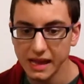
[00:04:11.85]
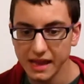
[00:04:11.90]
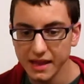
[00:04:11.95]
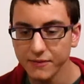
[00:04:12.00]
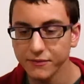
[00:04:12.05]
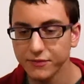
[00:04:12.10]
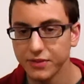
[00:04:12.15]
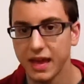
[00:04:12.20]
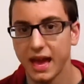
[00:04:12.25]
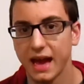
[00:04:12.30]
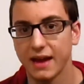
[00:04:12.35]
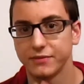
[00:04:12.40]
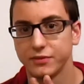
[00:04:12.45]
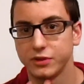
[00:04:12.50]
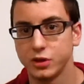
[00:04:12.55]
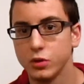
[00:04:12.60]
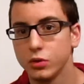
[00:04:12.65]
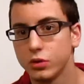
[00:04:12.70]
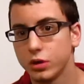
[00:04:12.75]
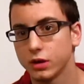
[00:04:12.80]
if they have
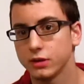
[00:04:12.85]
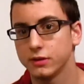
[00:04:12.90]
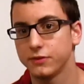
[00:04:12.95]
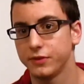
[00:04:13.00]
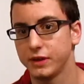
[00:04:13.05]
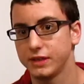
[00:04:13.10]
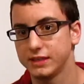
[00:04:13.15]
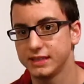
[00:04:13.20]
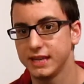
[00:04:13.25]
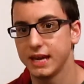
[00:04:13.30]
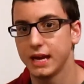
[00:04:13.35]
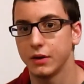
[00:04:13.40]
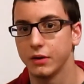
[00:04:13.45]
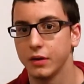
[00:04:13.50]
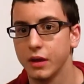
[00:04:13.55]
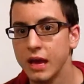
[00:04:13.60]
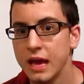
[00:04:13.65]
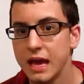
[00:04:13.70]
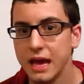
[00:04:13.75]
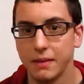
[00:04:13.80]
2 cards face
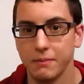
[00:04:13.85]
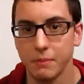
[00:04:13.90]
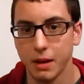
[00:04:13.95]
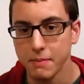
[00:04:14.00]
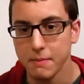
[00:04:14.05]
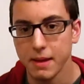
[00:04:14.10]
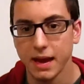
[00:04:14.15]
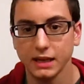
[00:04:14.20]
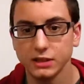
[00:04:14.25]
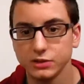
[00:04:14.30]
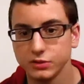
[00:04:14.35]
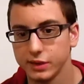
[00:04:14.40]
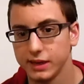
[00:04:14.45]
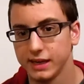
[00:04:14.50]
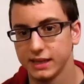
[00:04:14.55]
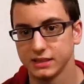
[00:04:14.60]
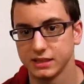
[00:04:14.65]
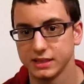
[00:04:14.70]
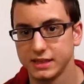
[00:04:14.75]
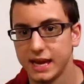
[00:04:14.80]
down and my
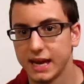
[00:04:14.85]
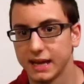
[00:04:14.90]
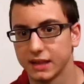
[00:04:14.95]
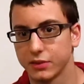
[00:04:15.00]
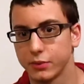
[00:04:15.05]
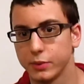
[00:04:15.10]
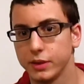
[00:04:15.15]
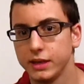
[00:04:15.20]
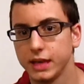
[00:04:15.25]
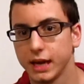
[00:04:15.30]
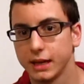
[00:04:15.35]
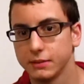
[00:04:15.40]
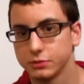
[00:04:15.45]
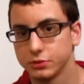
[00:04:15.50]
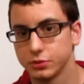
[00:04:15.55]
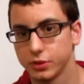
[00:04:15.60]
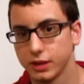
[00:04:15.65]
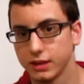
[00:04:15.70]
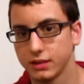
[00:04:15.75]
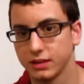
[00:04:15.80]
Mageline has attacked 3
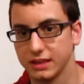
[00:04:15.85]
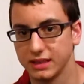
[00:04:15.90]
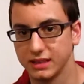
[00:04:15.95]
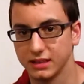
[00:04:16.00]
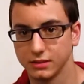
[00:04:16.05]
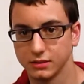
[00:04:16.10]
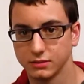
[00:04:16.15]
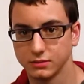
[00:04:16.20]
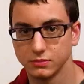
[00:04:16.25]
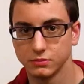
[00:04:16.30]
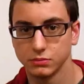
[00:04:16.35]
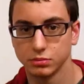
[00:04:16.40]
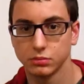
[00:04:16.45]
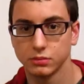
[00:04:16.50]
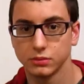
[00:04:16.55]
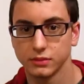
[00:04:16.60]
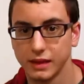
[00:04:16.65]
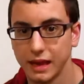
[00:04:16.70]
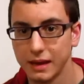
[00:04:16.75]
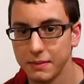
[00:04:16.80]
times directly,
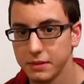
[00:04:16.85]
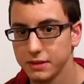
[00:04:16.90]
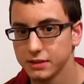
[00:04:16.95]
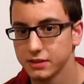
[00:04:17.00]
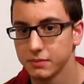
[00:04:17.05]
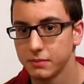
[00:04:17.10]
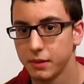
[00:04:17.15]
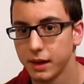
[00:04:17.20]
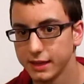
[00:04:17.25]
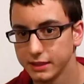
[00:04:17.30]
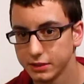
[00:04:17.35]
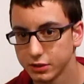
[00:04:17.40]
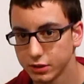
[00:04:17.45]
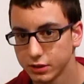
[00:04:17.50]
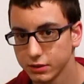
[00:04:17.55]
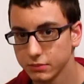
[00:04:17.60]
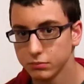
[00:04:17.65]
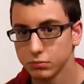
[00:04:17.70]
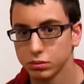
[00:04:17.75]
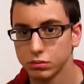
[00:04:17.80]
that means on my
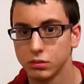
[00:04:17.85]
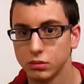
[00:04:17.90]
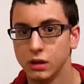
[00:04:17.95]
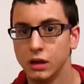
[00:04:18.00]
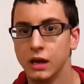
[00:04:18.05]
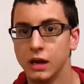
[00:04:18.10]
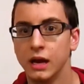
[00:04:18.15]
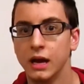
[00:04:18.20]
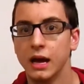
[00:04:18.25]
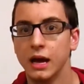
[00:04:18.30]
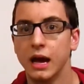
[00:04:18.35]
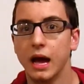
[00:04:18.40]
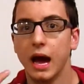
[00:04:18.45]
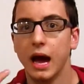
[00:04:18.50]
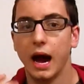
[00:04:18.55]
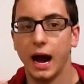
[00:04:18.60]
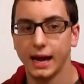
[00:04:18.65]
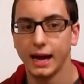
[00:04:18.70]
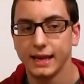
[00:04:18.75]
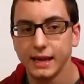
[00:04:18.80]
turn,
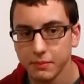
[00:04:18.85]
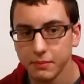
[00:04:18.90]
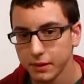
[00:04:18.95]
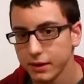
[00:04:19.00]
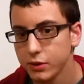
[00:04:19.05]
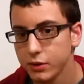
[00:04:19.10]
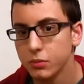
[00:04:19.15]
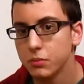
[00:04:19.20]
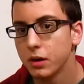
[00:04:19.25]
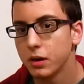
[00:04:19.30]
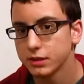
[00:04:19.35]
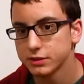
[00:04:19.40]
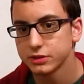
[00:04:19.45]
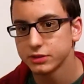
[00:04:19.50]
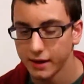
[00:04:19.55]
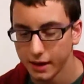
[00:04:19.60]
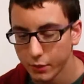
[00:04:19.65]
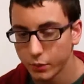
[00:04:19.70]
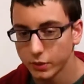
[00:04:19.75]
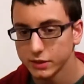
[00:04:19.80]
I get my new
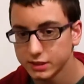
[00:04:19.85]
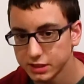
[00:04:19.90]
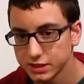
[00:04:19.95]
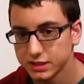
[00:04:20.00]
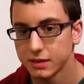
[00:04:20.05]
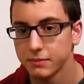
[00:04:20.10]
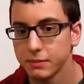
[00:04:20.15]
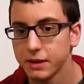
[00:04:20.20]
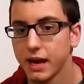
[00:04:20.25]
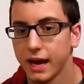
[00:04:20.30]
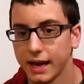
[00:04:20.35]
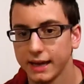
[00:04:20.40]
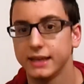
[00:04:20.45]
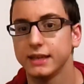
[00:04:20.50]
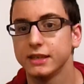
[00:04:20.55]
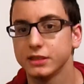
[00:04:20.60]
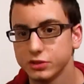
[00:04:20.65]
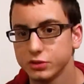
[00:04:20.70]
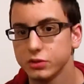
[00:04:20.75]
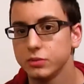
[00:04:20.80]
monster, I want to summon it, I
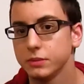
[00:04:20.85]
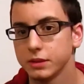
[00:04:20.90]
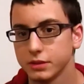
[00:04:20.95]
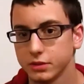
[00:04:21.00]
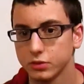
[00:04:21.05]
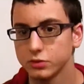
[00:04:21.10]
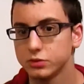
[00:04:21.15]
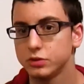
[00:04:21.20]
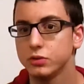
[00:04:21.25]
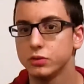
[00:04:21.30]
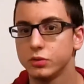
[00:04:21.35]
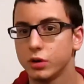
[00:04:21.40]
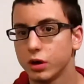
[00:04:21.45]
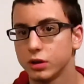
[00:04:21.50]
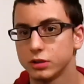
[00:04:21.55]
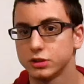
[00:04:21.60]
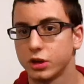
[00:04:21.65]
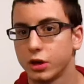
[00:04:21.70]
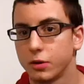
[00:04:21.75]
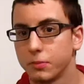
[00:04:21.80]
can assume that those 2
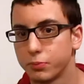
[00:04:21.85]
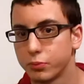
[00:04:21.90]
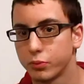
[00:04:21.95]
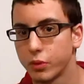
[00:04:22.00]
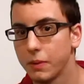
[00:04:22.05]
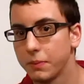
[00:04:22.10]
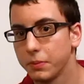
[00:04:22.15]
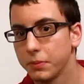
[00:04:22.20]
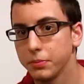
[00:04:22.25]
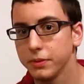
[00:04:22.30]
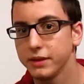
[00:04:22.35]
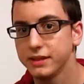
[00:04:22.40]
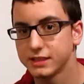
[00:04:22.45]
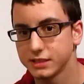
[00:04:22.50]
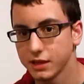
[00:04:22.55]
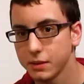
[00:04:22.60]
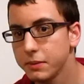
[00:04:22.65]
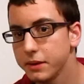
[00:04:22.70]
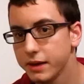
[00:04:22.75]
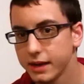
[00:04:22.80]
cards are probably
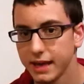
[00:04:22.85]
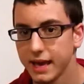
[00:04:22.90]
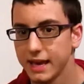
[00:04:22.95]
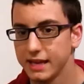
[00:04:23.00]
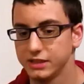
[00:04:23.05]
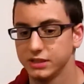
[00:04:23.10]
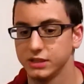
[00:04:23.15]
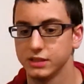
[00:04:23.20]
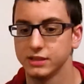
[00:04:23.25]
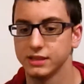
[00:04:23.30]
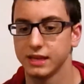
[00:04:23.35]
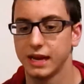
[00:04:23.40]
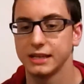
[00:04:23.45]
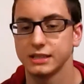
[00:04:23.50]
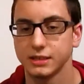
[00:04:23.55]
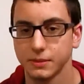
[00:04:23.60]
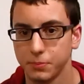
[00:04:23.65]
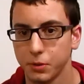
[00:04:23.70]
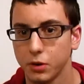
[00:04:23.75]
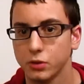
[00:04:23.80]
summon negations
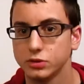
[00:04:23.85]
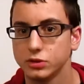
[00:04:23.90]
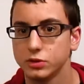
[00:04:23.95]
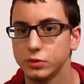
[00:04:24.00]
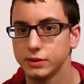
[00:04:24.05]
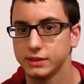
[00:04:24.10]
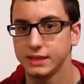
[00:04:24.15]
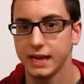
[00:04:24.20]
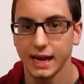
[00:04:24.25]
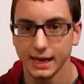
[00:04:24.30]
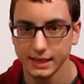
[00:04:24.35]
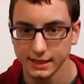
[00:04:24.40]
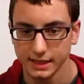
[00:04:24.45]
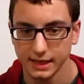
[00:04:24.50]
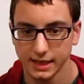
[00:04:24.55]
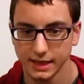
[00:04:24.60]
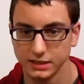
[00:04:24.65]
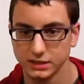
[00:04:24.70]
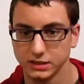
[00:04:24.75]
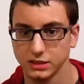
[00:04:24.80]
as opposed to attack
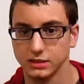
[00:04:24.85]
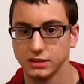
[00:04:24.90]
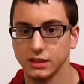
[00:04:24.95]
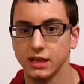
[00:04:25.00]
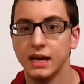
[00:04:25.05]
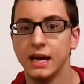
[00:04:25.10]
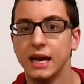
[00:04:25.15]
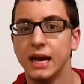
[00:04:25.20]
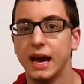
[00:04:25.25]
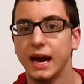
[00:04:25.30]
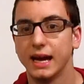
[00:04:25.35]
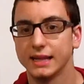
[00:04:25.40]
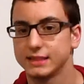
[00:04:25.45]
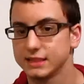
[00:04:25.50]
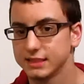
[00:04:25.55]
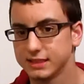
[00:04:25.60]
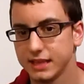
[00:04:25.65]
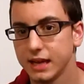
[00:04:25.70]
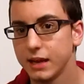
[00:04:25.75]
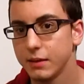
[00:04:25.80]
negations. At
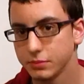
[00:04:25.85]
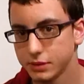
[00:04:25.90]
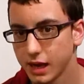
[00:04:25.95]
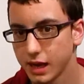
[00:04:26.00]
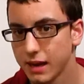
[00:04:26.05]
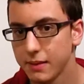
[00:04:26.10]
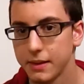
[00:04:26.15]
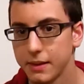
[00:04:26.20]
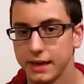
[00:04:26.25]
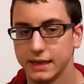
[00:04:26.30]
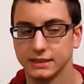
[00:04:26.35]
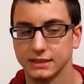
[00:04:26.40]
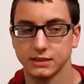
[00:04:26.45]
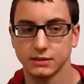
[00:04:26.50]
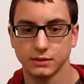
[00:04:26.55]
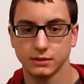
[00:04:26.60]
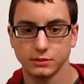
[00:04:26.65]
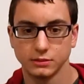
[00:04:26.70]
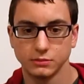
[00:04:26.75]
the same time as,